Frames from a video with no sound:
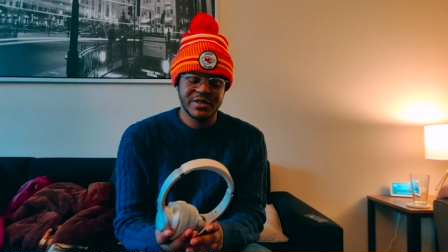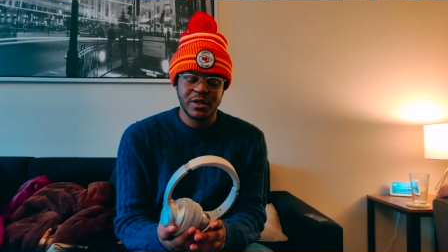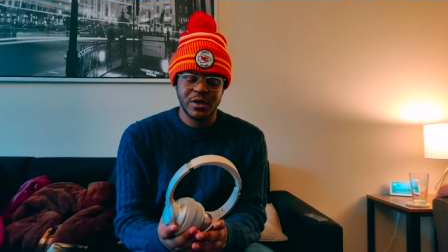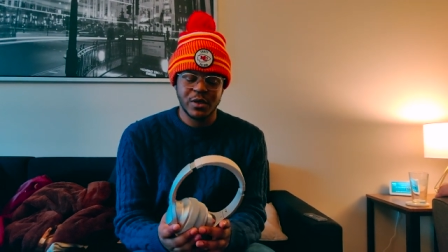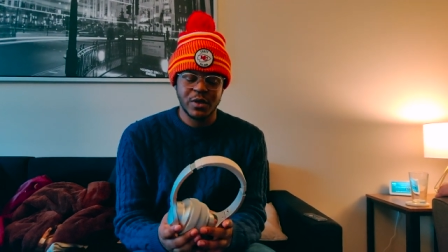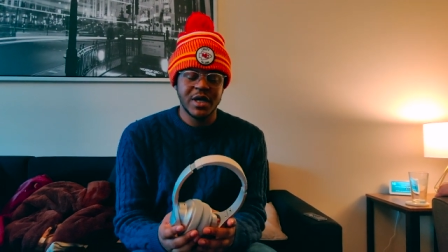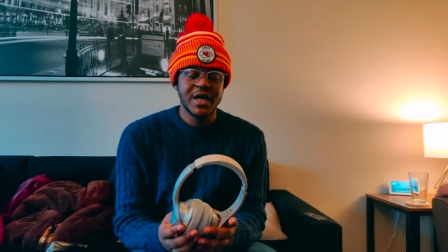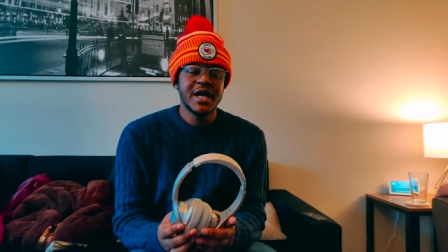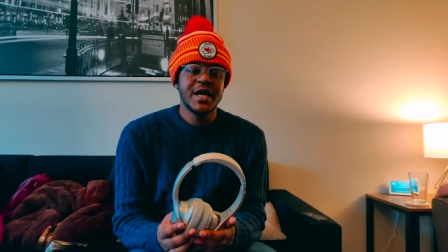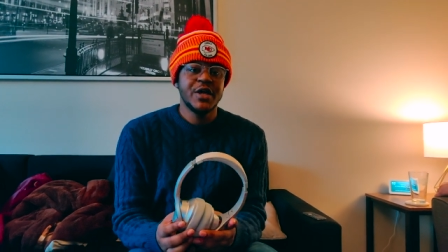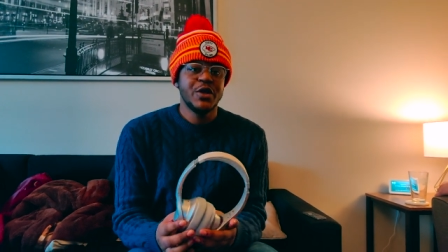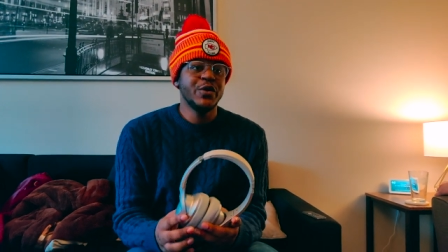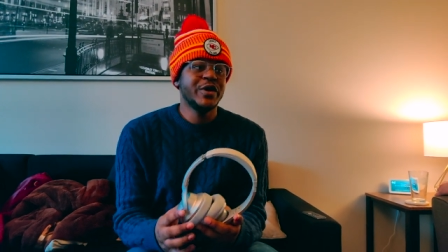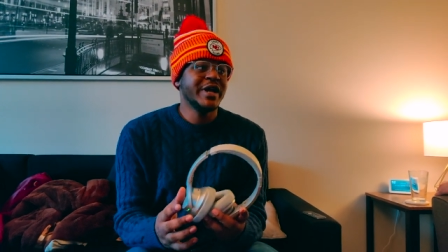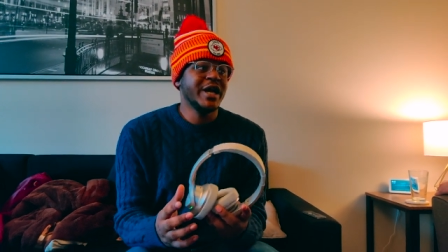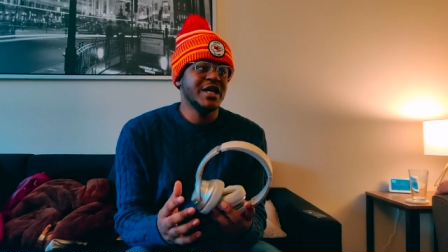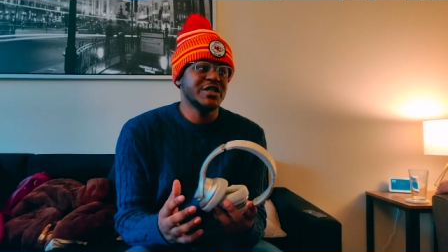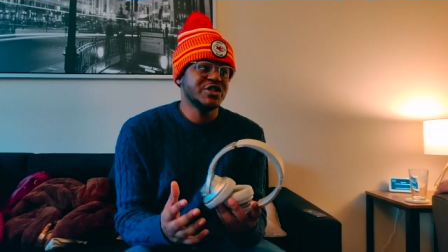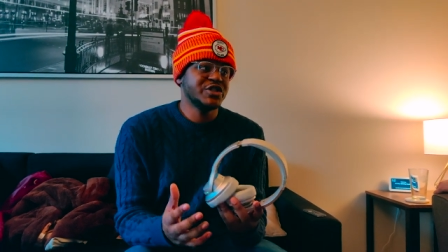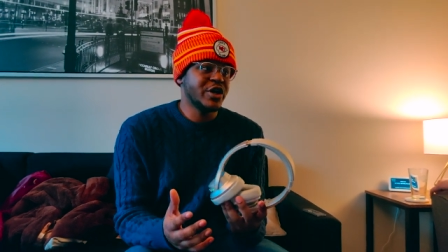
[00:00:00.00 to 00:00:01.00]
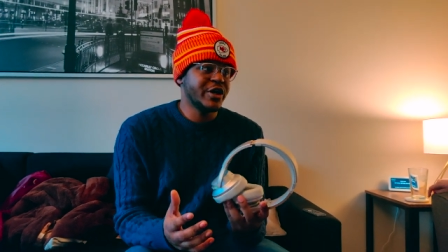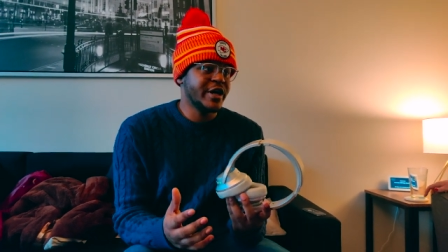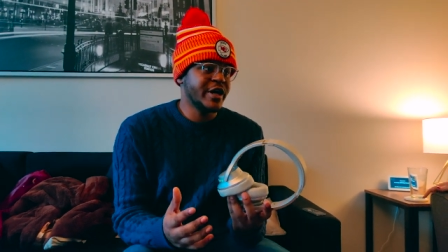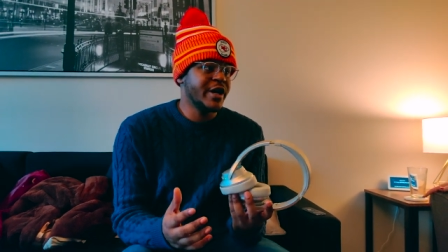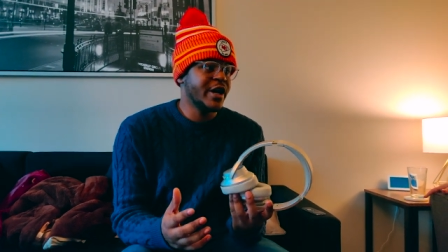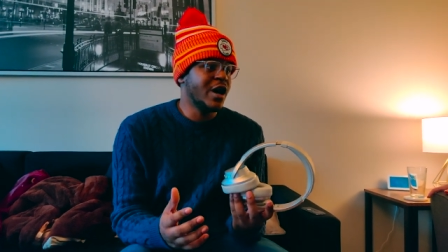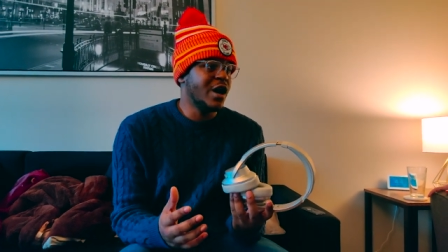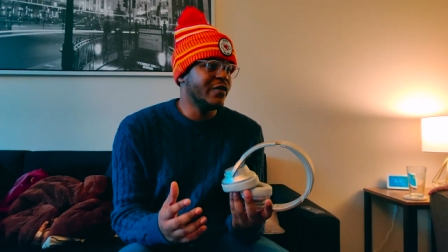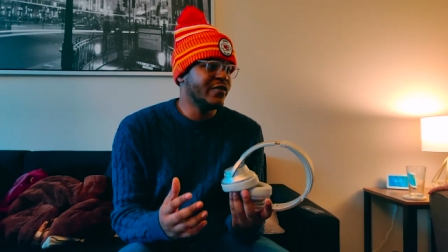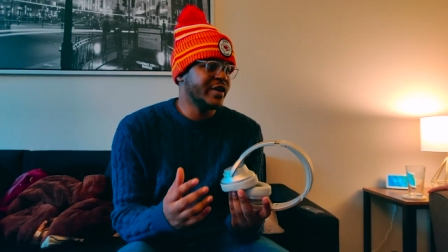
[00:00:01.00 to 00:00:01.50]
So you can actually turn
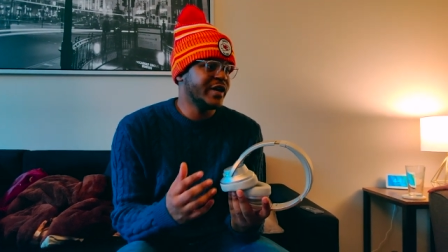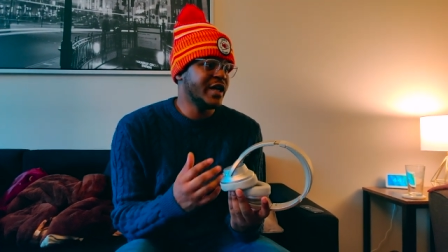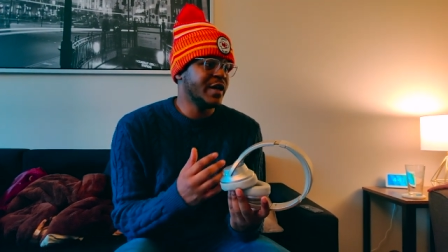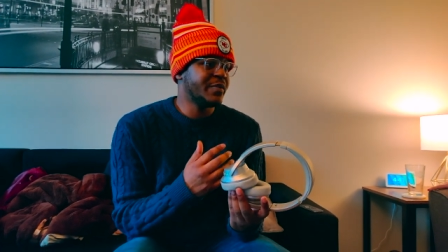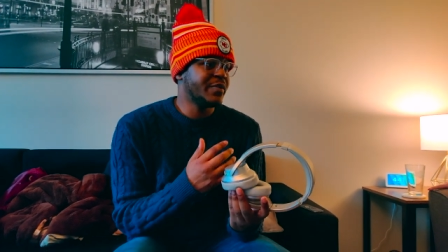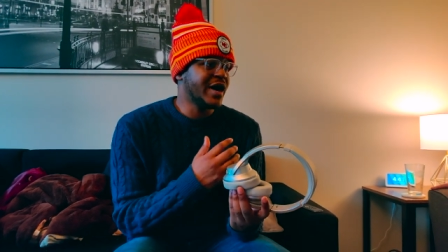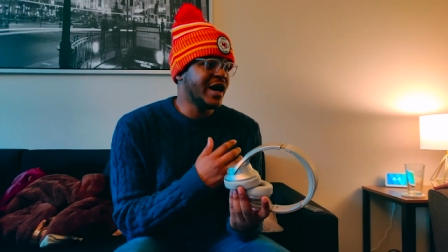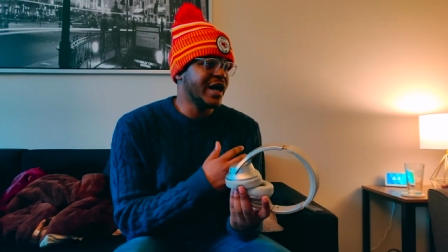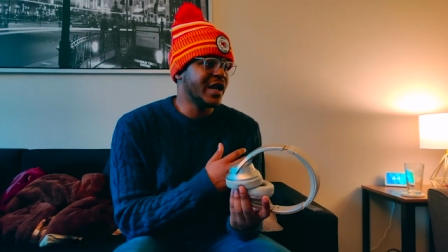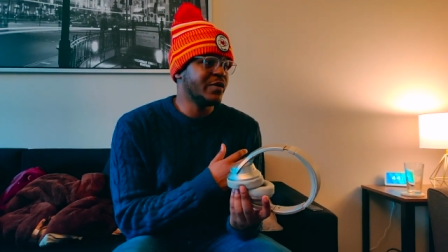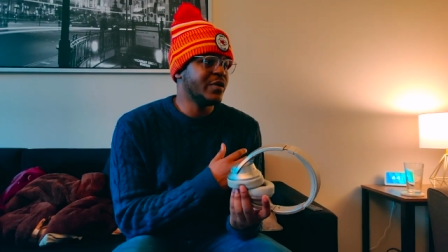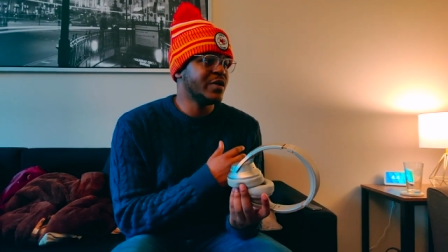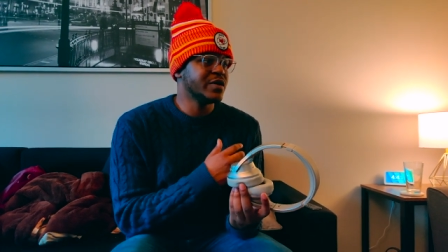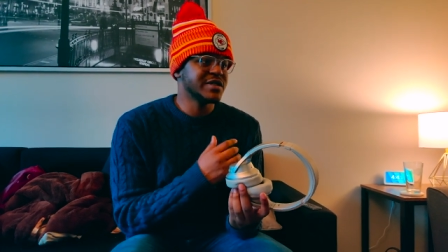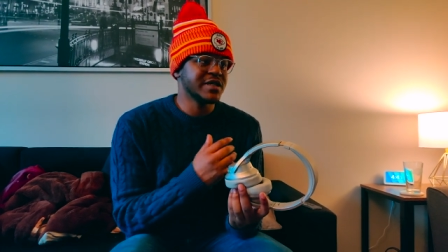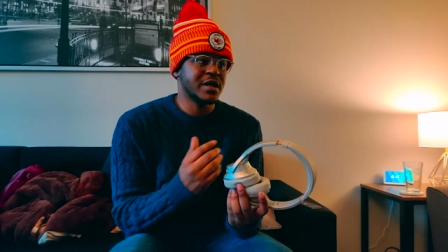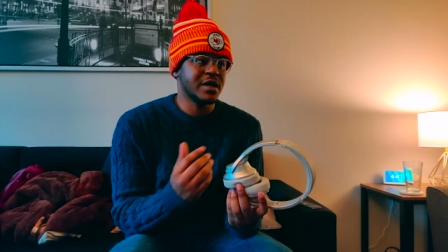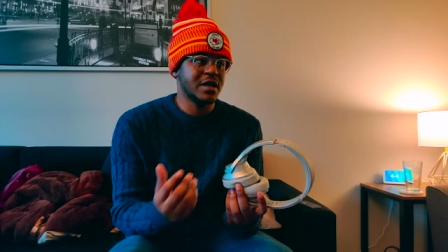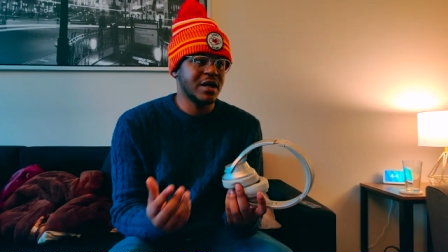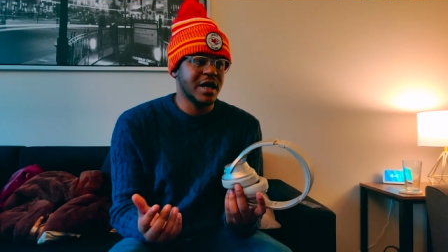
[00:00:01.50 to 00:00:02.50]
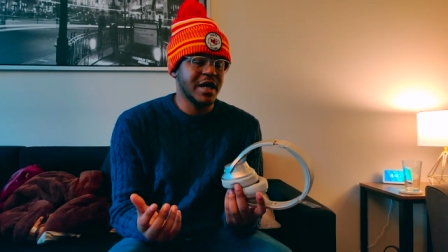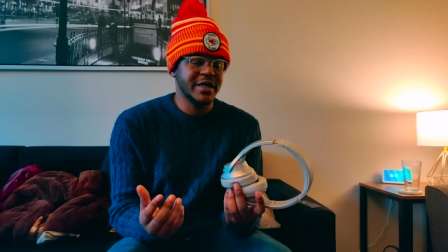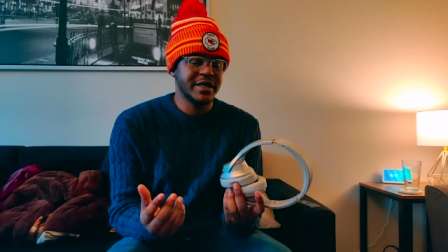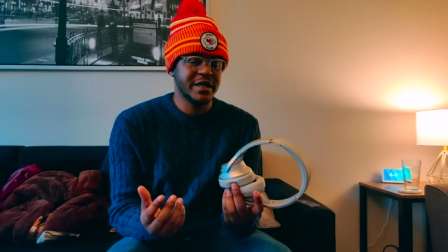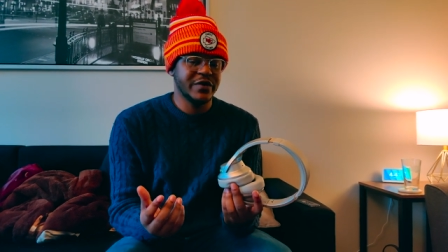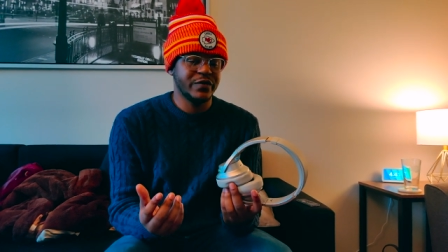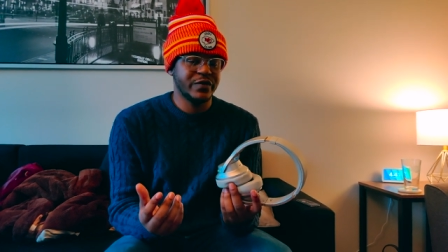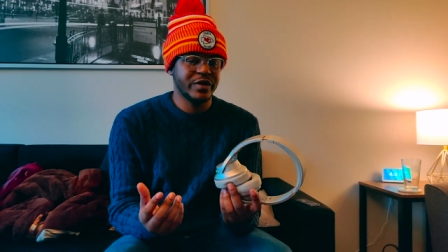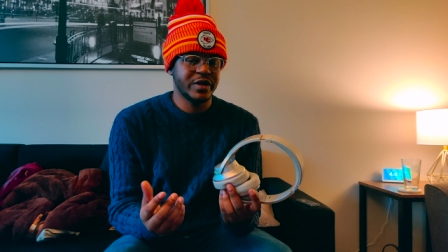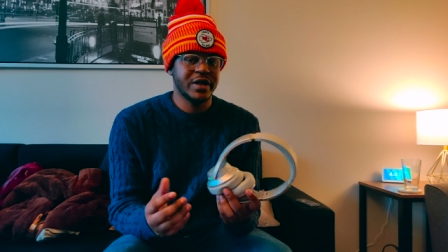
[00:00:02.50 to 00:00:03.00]
it off and it probably will sound a lot
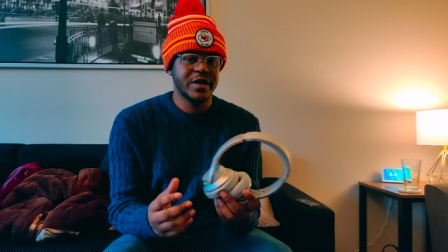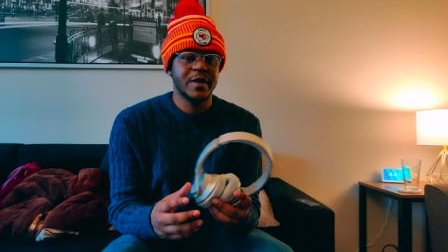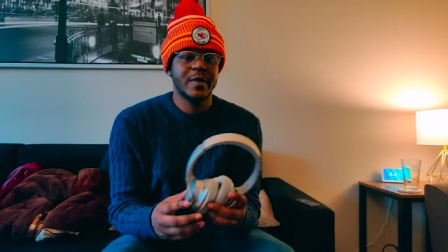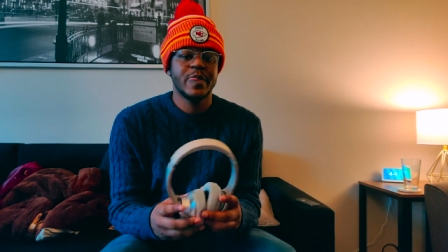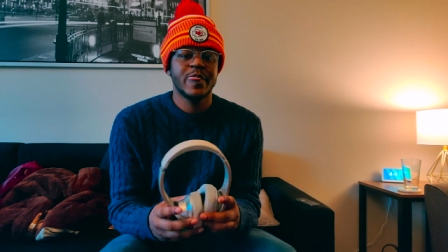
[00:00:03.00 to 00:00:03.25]
differently.